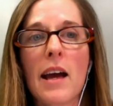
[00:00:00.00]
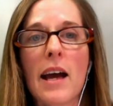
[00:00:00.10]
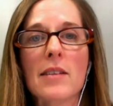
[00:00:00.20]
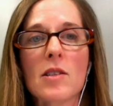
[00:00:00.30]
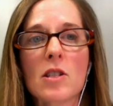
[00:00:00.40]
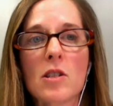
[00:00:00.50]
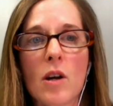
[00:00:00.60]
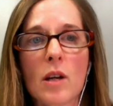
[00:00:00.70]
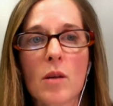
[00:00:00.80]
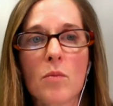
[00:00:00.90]
as a
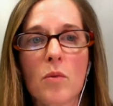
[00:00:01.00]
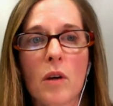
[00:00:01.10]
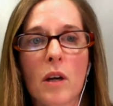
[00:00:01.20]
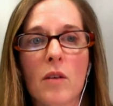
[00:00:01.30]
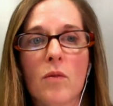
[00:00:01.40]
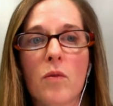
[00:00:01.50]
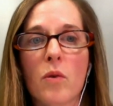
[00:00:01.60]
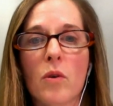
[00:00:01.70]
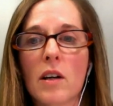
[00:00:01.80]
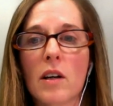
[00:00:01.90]
starting point
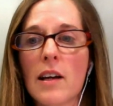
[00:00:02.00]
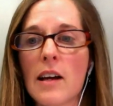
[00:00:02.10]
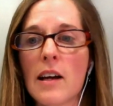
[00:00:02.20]
for